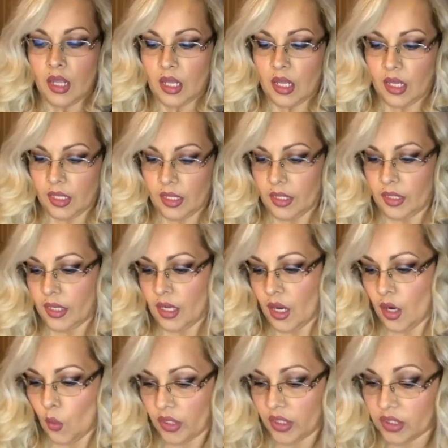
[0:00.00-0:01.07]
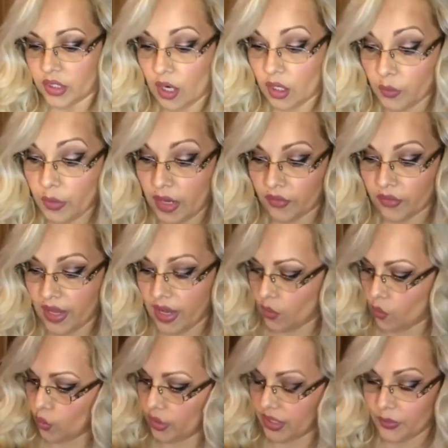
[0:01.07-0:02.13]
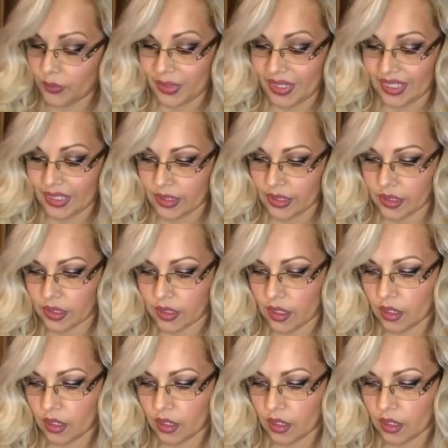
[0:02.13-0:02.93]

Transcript: And I wanted to talk about that and what it means